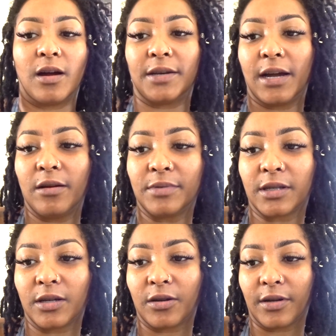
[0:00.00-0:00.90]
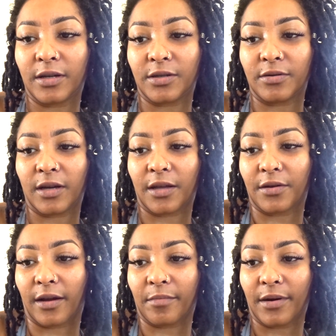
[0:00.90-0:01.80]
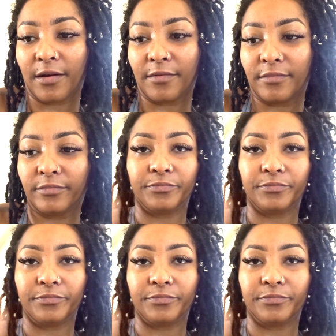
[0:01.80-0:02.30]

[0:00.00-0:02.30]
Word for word: um, now I'm just going to go ahead and do the other eyebrow.